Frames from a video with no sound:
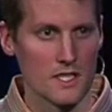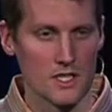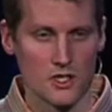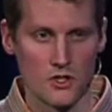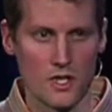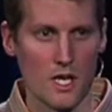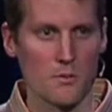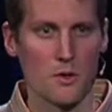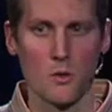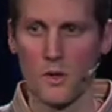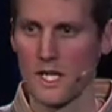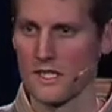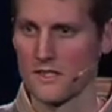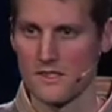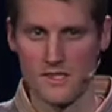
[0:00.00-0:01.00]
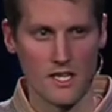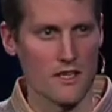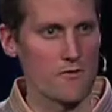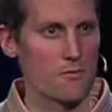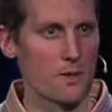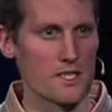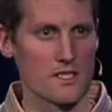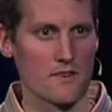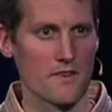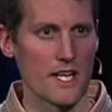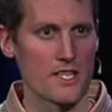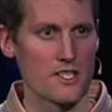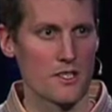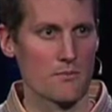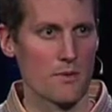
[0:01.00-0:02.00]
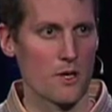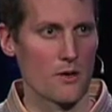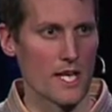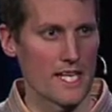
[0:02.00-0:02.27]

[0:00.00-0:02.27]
trouble, went self-preservation mode.